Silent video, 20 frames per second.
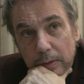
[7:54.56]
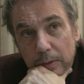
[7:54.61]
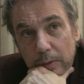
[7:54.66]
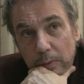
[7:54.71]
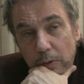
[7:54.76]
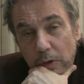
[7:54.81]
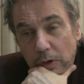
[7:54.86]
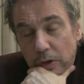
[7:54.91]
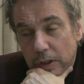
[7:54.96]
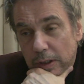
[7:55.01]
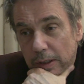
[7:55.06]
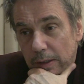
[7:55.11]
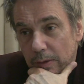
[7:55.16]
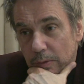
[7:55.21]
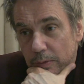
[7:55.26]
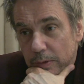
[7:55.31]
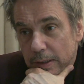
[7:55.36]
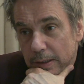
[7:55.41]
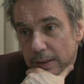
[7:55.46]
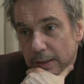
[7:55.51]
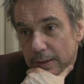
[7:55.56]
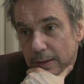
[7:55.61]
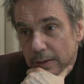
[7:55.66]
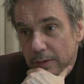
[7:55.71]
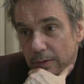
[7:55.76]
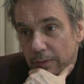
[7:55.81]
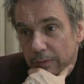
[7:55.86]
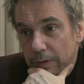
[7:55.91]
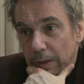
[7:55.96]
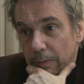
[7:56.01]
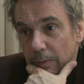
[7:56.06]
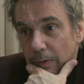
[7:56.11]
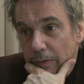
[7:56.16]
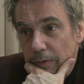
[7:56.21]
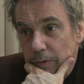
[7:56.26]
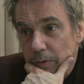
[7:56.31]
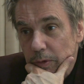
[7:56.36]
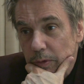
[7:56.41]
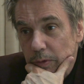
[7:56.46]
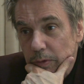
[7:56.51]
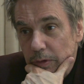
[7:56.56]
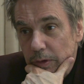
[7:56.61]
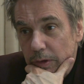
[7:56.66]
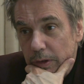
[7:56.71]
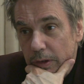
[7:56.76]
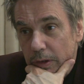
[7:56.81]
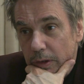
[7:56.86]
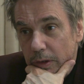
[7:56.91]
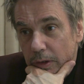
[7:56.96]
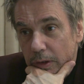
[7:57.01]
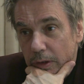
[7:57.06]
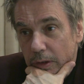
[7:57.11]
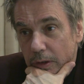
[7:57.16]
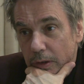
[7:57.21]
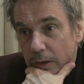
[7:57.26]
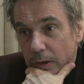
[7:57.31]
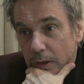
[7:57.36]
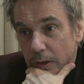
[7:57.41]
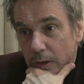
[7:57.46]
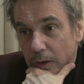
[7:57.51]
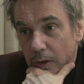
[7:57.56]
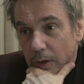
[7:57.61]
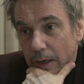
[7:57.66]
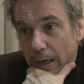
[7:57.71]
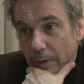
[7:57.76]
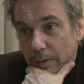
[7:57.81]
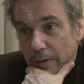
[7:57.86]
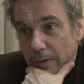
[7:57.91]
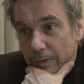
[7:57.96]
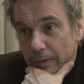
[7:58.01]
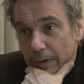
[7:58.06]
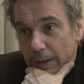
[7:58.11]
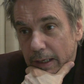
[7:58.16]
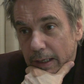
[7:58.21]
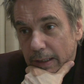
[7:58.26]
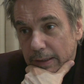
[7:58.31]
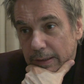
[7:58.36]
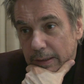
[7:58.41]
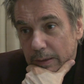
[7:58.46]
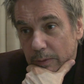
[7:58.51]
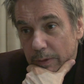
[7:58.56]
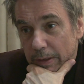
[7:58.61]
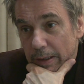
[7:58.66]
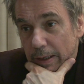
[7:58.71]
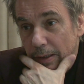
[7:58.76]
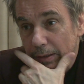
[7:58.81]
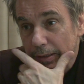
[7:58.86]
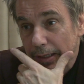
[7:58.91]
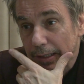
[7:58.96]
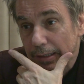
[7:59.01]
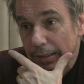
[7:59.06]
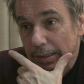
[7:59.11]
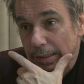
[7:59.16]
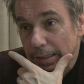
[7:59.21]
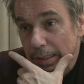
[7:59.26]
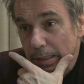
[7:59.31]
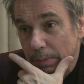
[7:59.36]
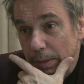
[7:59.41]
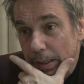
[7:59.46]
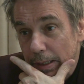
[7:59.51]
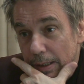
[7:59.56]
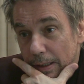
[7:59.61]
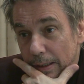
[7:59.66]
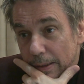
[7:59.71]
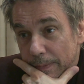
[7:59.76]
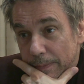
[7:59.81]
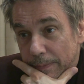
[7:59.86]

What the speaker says: Watching 3 seasons of Game of Thrones or House of Cards without hardly sleeping.